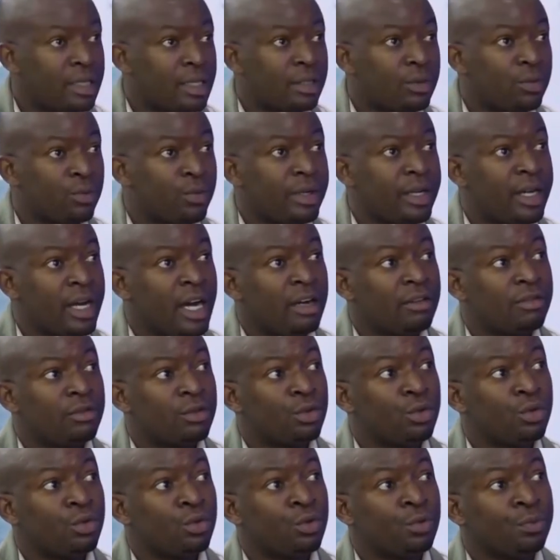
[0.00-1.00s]
that we have
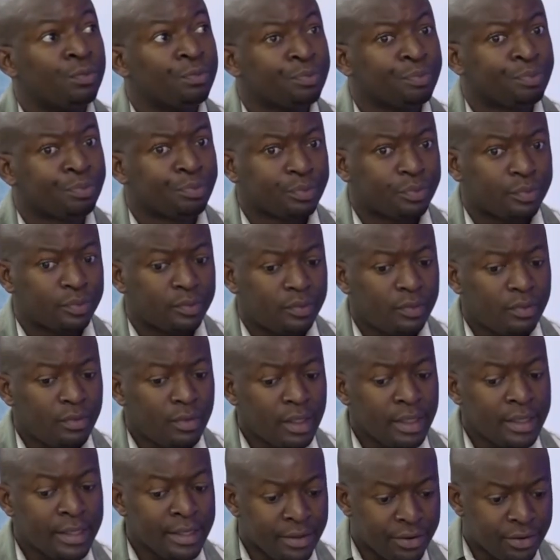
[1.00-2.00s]
to
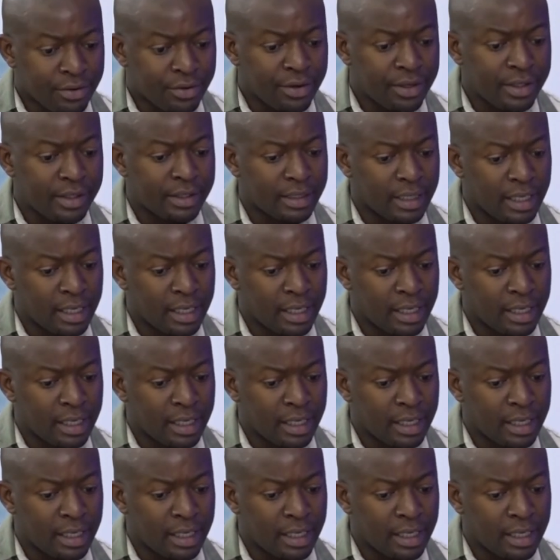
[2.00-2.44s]
increase